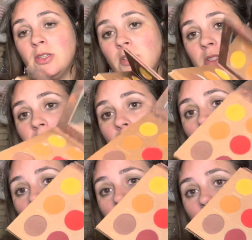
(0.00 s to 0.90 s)

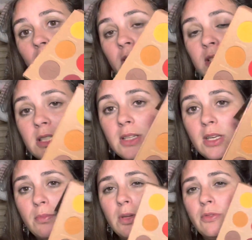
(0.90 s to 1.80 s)
So this is like
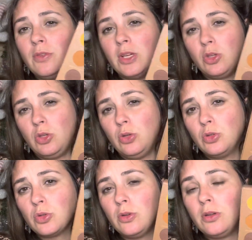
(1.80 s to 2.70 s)
a beautiful, like
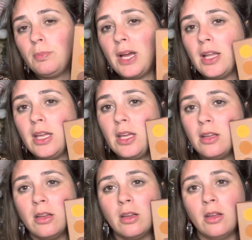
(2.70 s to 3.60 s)
neutral
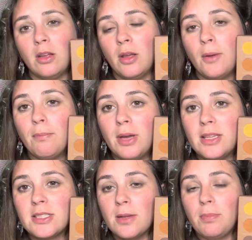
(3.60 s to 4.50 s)
palette, but some